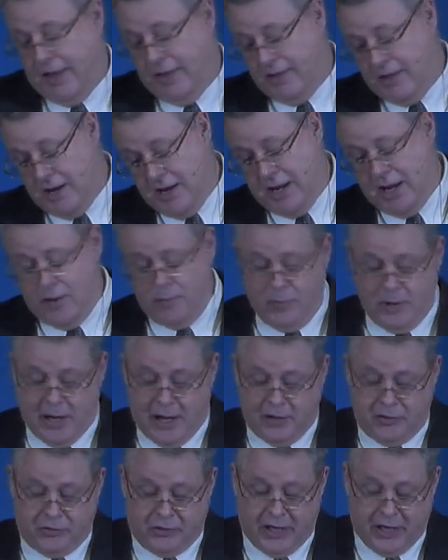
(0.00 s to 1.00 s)
Then you get
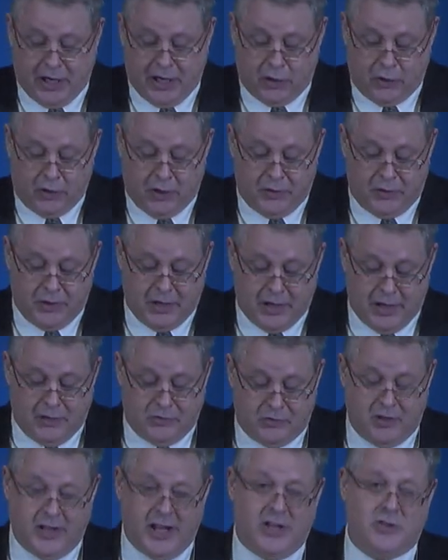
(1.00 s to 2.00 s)
beyond 2
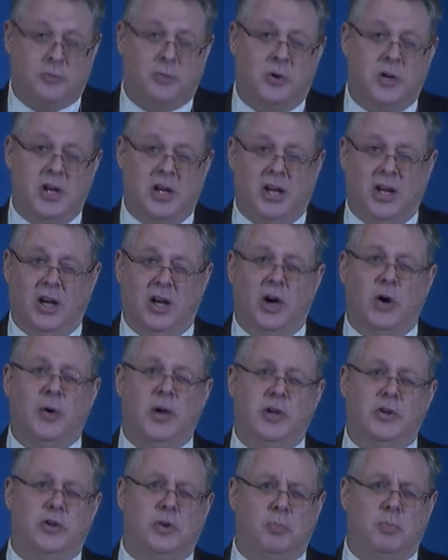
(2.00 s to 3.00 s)
Corinthians, and that's where you can go
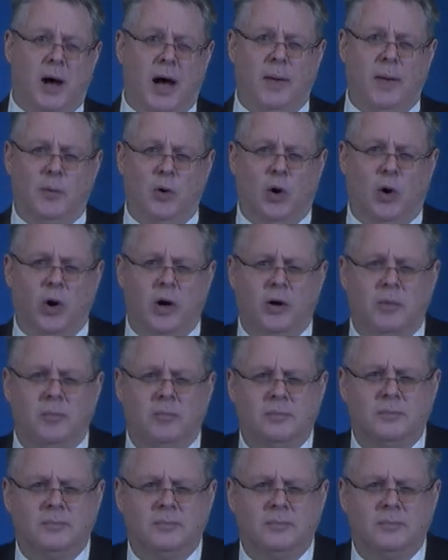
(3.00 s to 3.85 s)
eat your popcorn